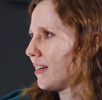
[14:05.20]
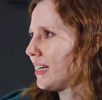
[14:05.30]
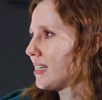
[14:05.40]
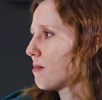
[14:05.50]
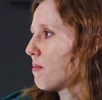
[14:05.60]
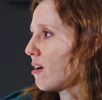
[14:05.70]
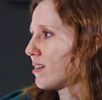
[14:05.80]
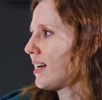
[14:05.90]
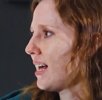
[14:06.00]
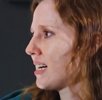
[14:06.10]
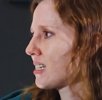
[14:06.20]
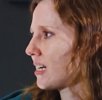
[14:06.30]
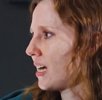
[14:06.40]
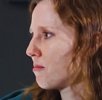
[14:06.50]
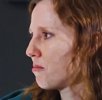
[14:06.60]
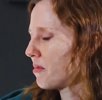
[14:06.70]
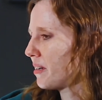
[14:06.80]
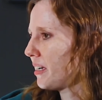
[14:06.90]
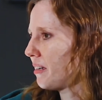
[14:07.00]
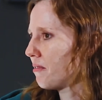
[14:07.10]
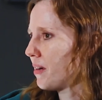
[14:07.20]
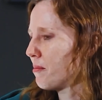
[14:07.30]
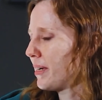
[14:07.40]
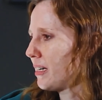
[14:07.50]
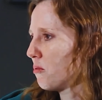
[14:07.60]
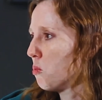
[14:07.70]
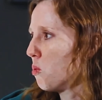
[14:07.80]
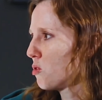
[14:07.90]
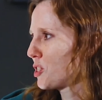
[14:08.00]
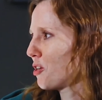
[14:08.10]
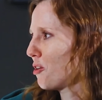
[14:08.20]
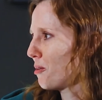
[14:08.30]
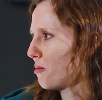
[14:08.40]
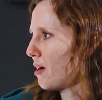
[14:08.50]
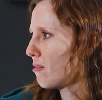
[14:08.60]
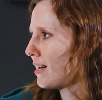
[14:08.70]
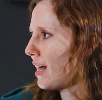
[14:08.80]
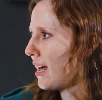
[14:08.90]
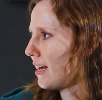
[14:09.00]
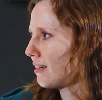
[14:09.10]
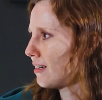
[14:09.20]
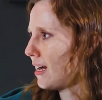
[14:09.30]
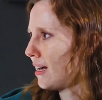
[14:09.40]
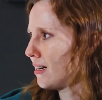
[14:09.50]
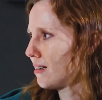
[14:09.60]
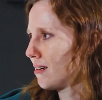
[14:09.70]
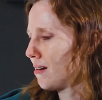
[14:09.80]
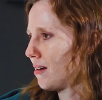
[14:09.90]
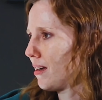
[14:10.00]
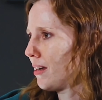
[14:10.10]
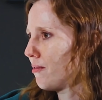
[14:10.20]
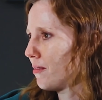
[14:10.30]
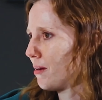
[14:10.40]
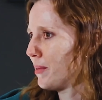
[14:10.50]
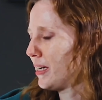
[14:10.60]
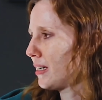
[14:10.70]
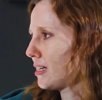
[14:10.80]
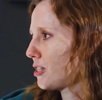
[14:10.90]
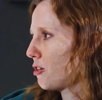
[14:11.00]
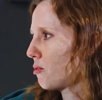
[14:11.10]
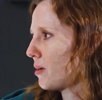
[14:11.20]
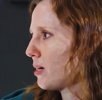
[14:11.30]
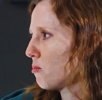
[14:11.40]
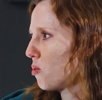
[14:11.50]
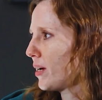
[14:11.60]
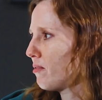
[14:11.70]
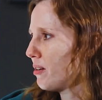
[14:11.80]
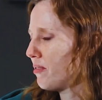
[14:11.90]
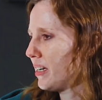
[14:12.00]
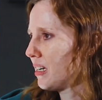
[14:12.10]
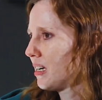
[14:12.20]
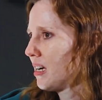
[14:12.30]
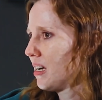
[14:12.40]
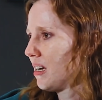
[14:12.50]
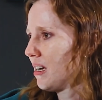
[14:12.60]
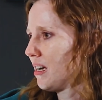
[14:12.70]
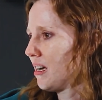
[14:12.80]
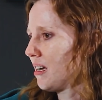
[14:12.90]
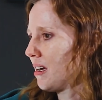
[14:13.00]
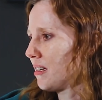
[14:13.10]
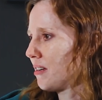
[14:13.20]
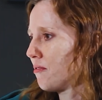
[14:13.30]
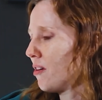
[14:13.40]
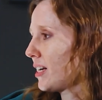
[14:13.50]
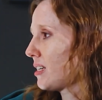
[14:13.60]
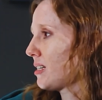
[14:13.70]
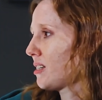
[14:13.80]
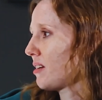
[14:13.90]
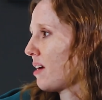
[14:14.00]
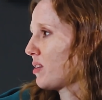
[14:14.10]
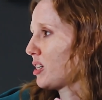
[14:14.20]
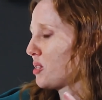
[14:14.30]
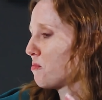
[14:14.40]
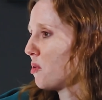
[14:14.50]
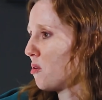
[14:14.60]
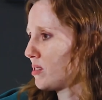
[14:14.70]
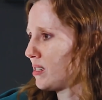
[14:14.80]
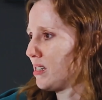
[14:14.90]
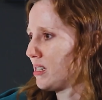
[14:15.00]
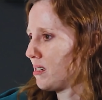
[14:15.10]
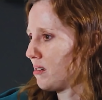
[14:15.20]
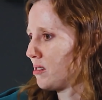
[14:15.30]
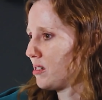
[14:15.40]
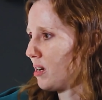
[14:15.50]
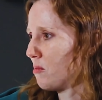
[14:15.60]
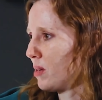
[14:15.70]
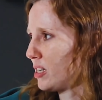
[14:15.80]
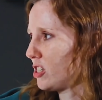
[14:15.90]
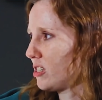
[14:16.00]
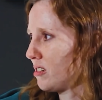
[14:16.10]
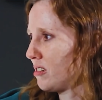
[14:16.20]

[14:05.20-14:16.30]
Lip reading: is about the landscape. Wars are around land, and this Ukraine war, everything, the fight that South Africa's past is so much